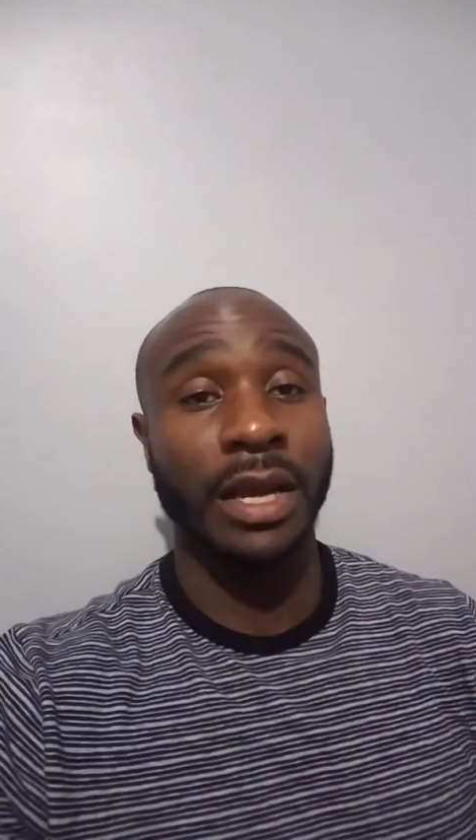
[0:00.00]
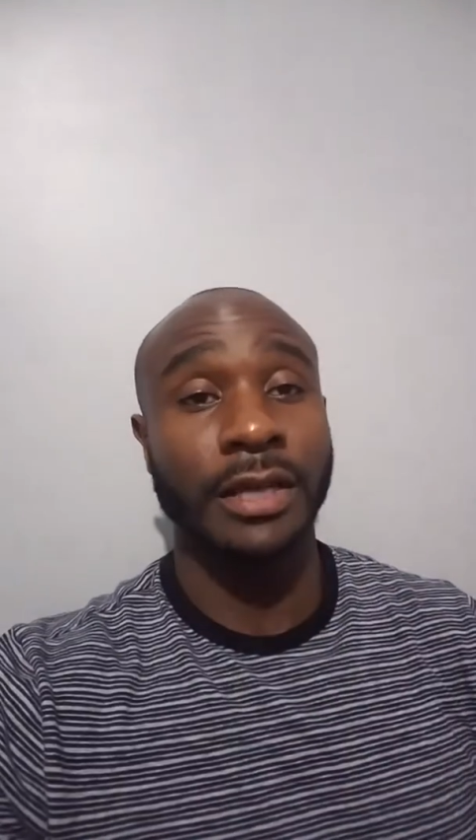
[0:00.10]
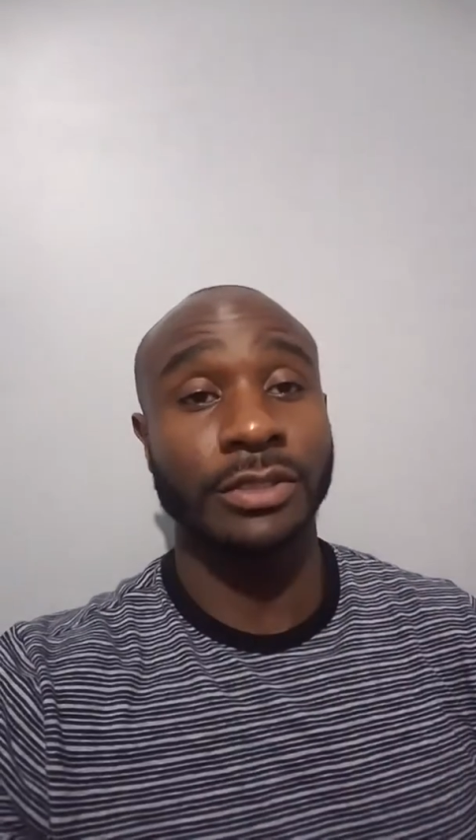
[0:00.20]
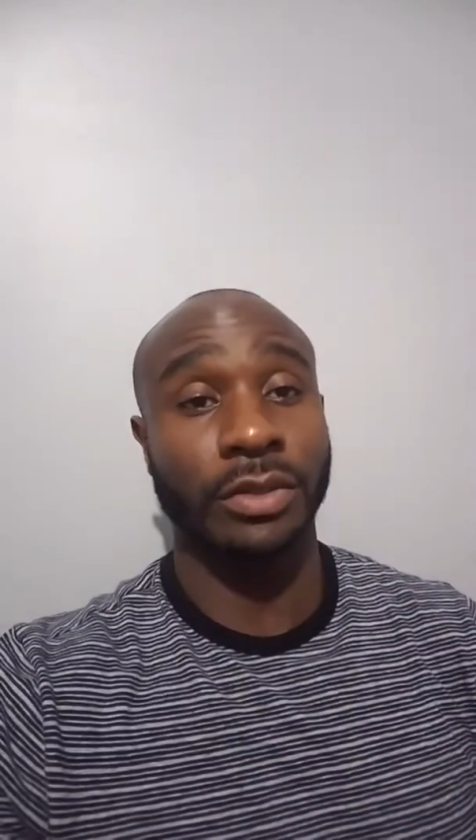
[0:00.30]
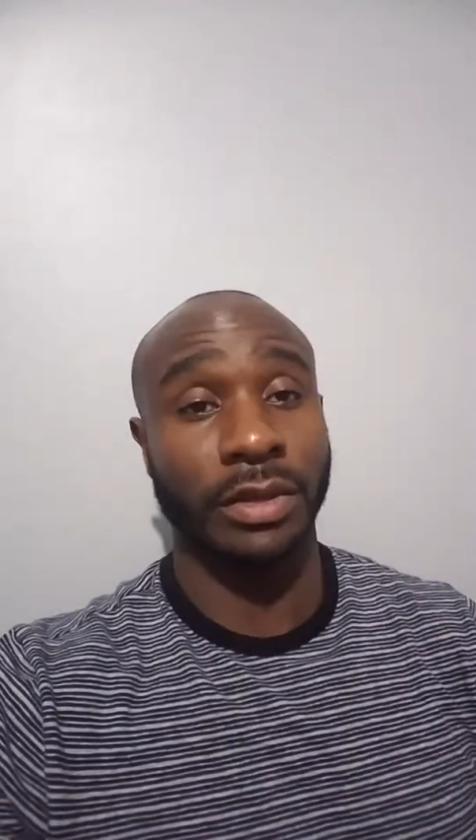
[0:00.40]

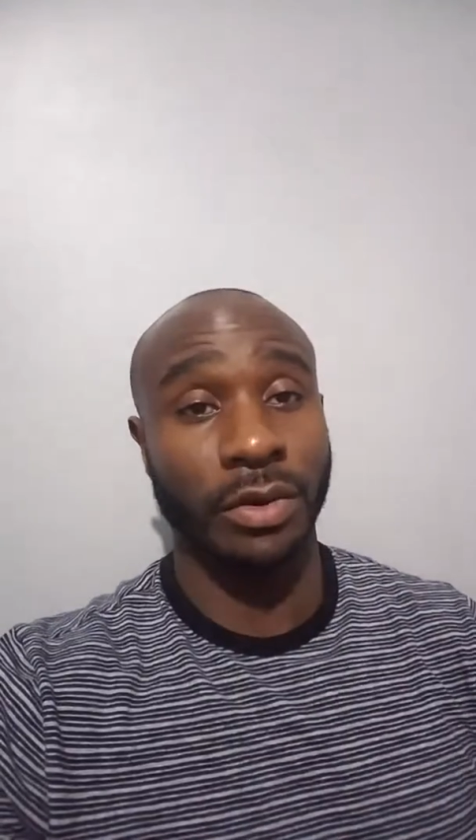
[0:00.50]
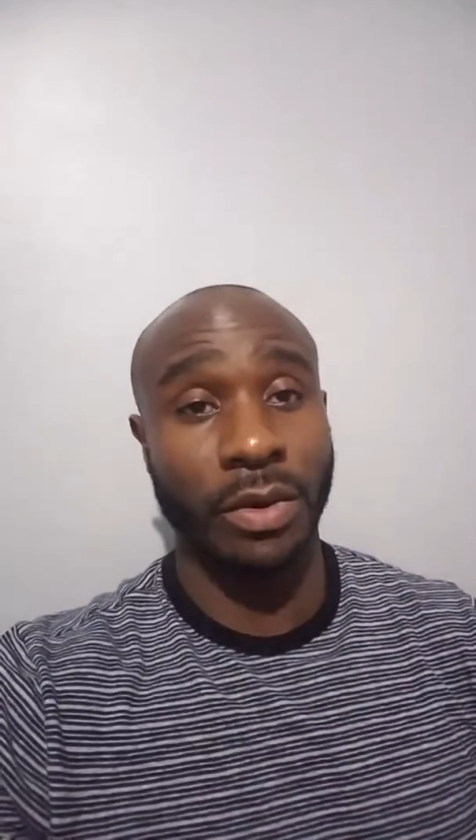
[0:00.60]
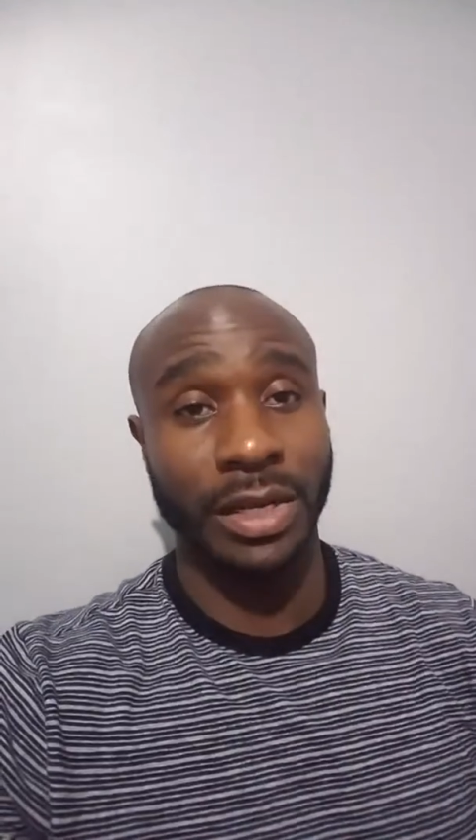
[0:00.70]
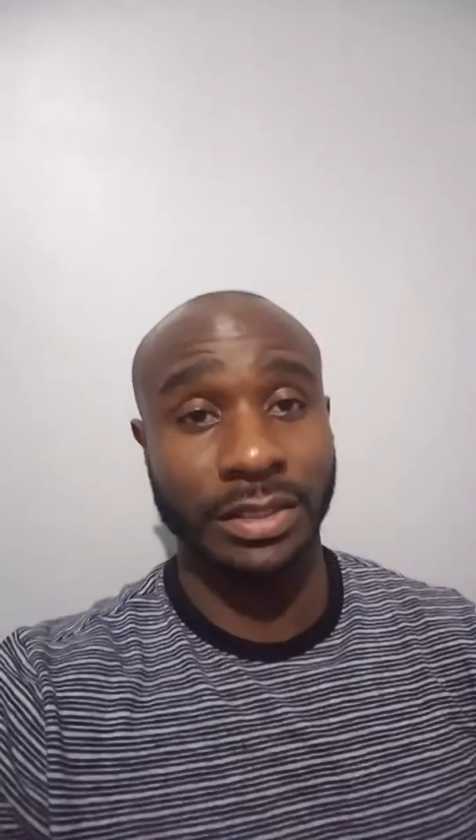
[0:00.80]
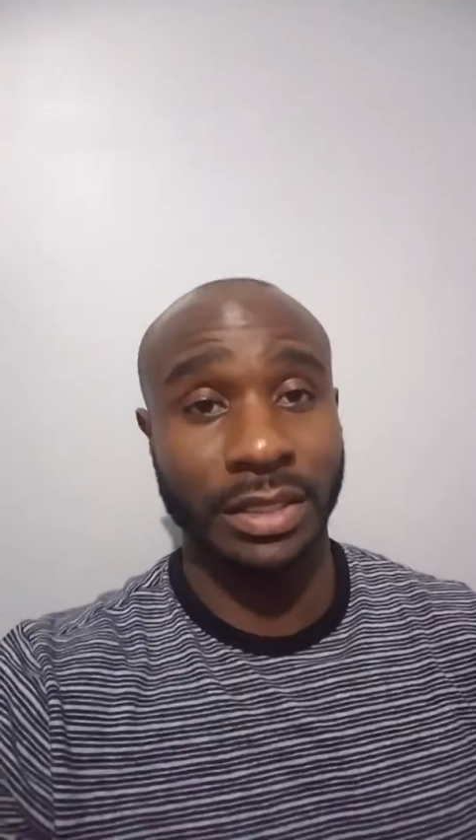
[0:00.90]
so they're
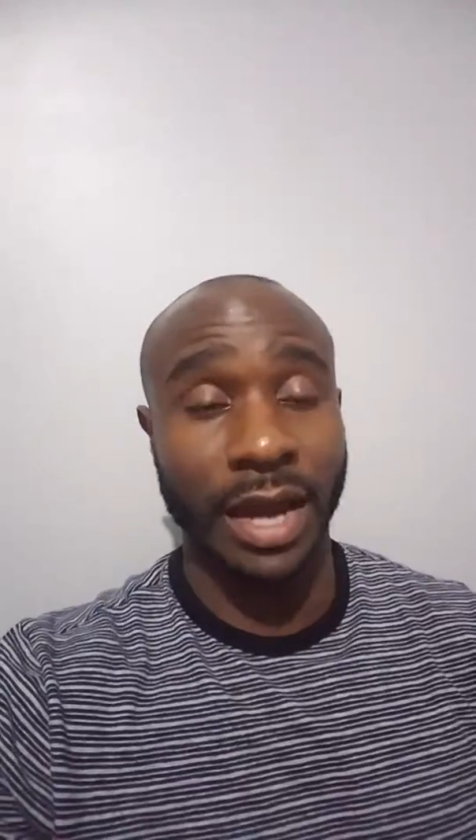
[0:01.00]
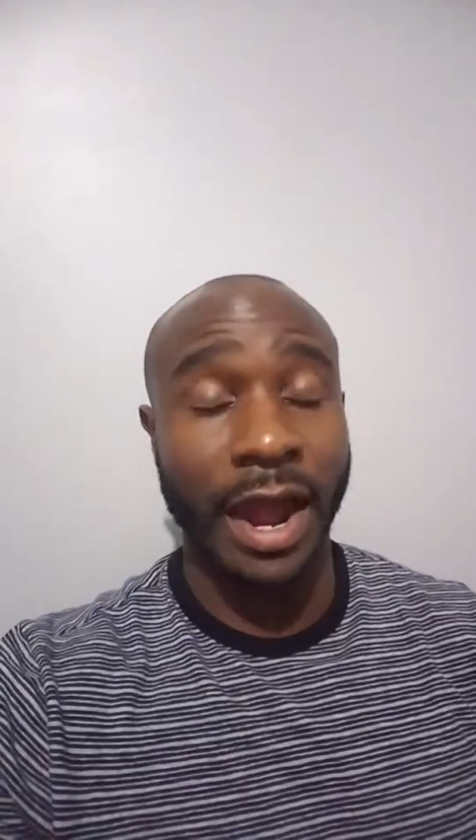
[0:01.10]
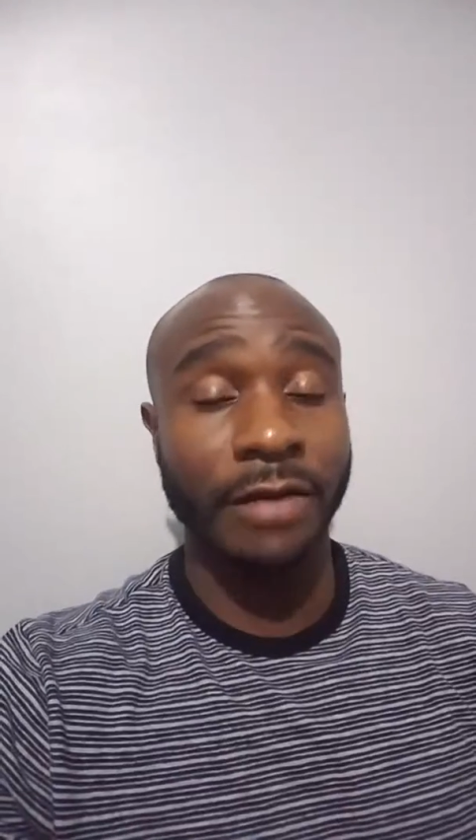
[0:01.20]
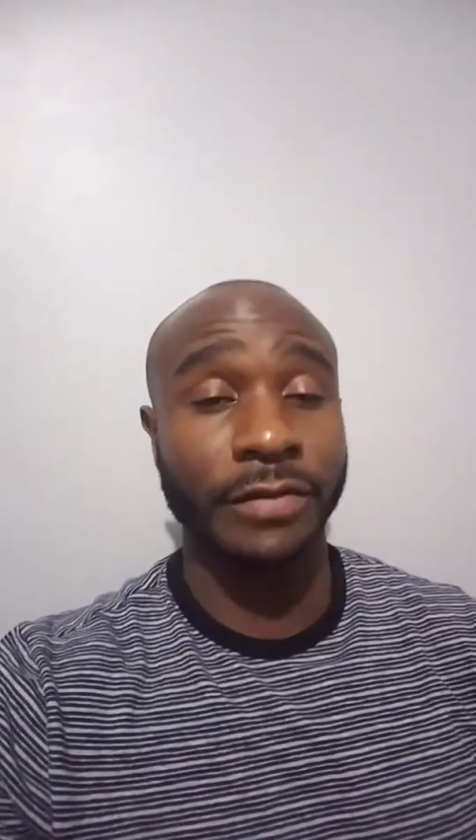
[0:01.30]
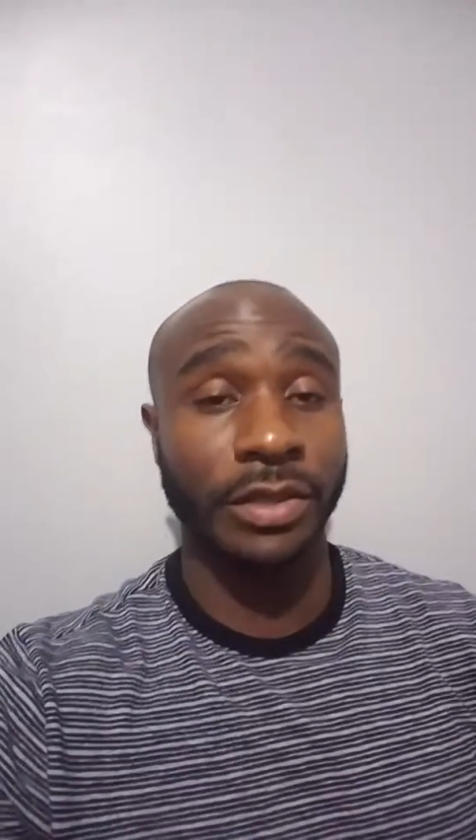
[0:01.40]
going to offer